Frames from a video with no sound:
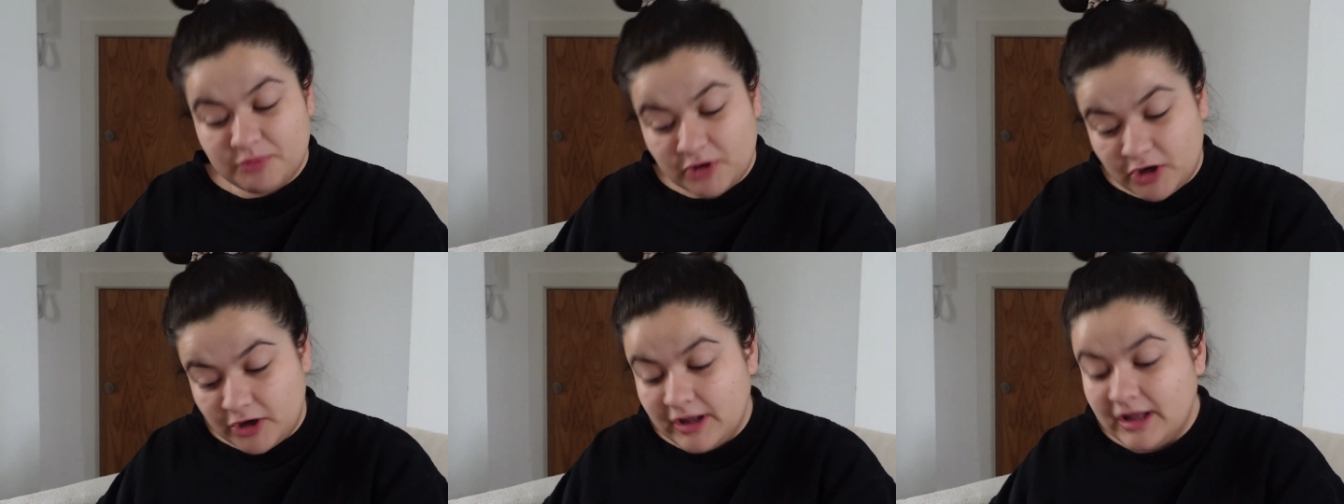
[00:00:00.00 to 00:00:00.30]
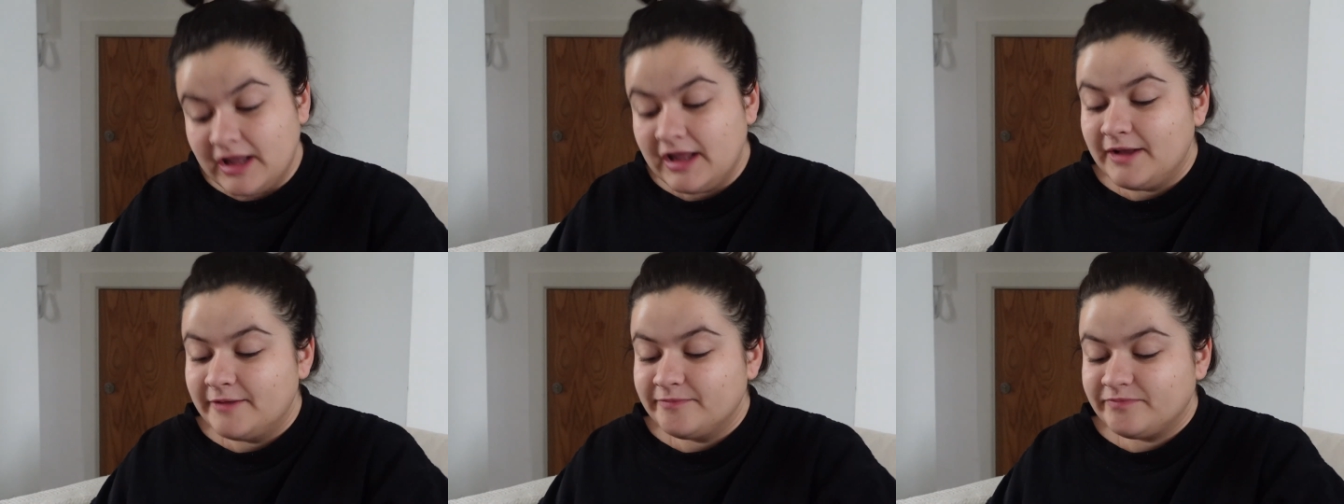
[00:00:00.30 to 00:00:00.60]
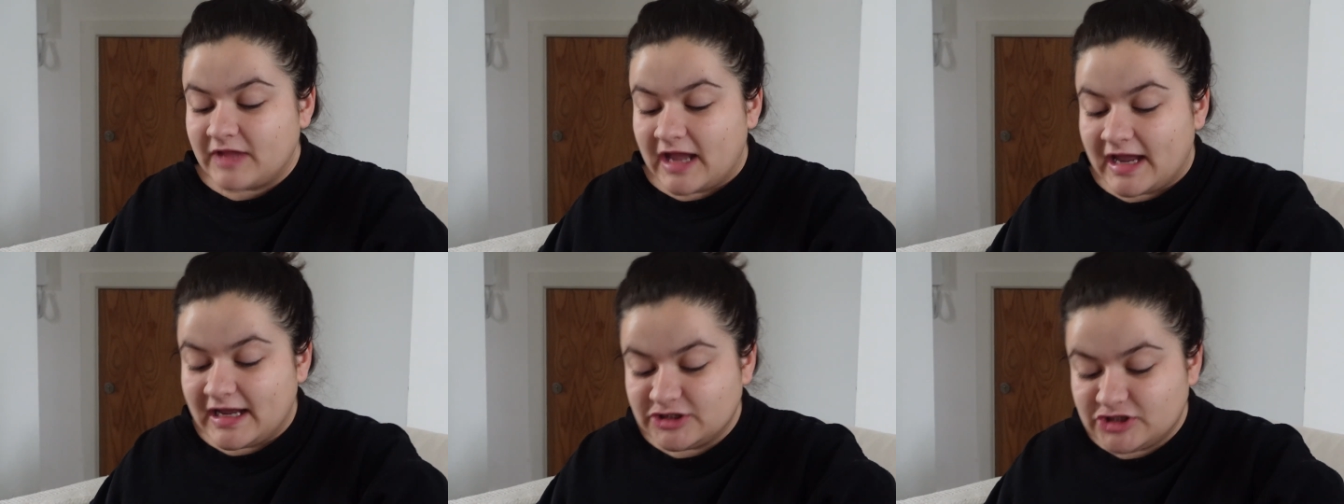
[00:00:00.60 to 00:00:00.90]
But
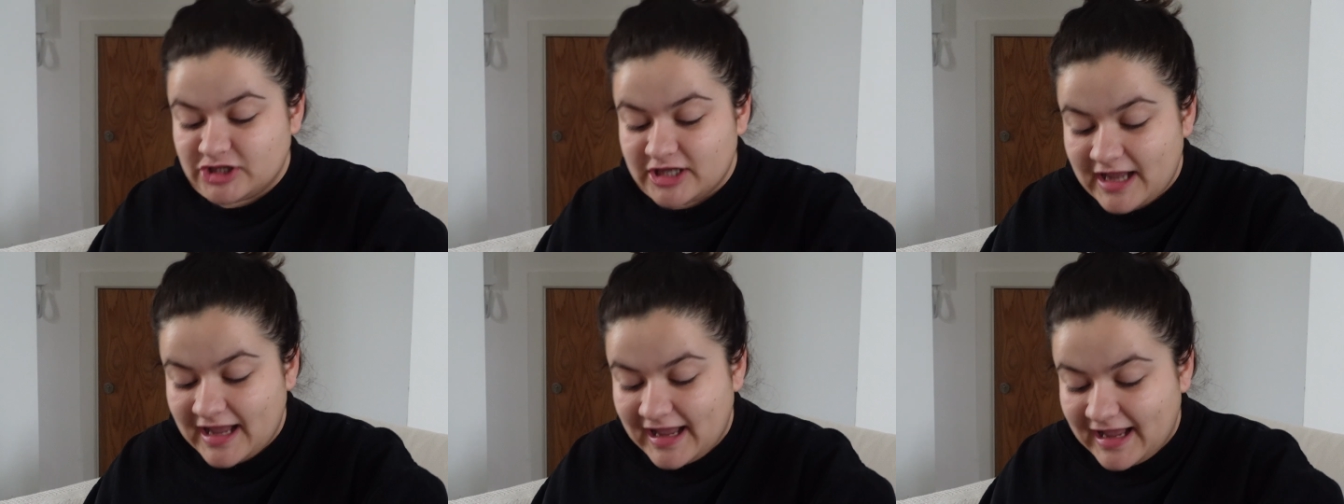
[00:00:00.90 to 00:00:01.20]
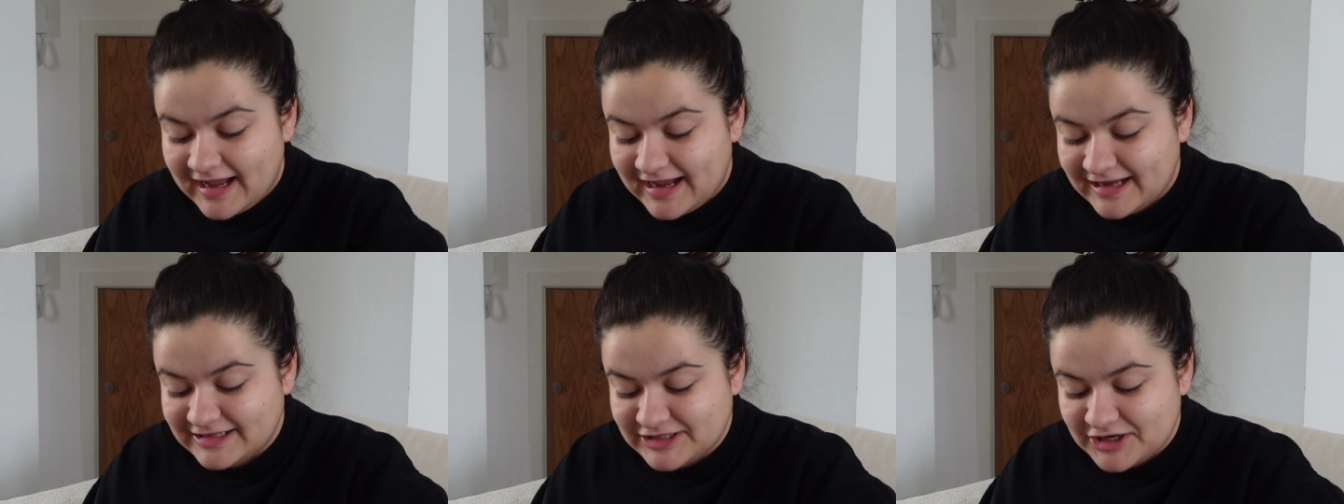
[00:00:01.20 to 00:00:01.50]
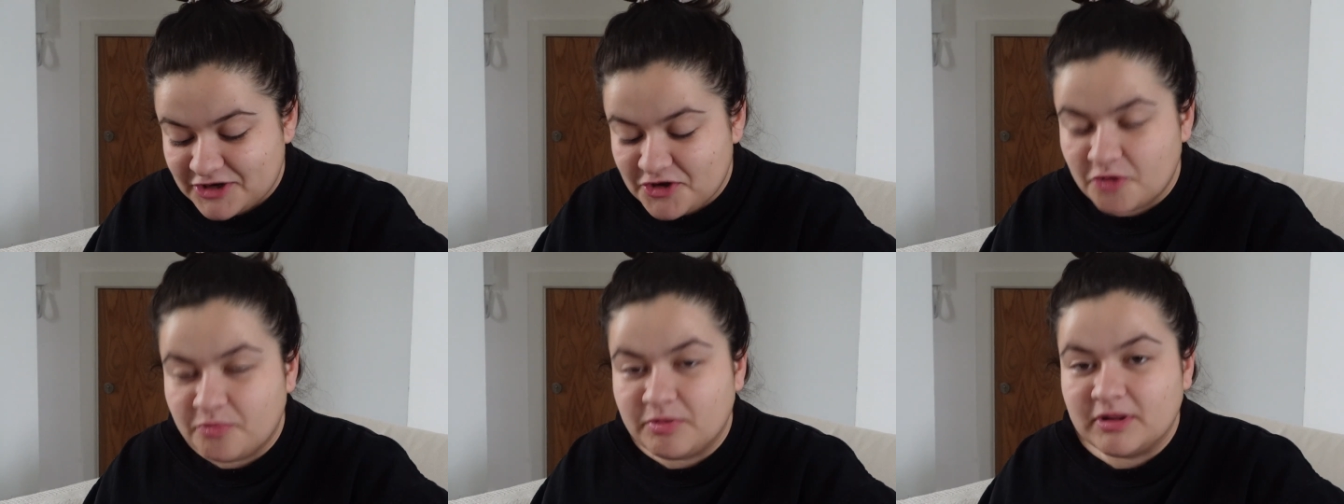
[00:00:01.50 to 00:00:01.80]
I actually had
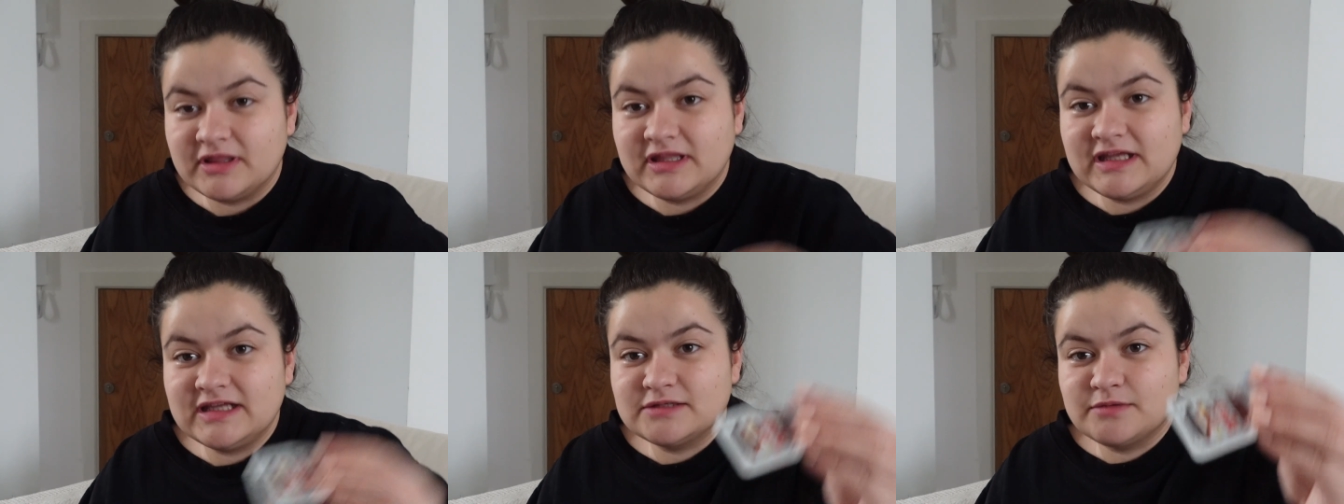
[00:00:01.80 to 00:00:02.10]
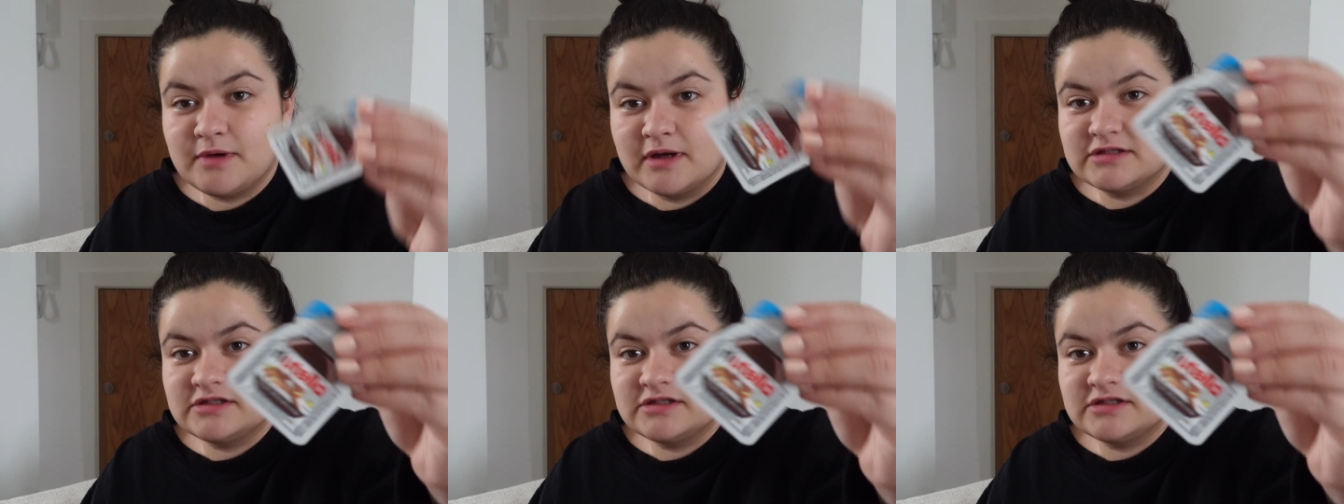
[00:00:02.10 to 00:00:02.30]
a couple of these what I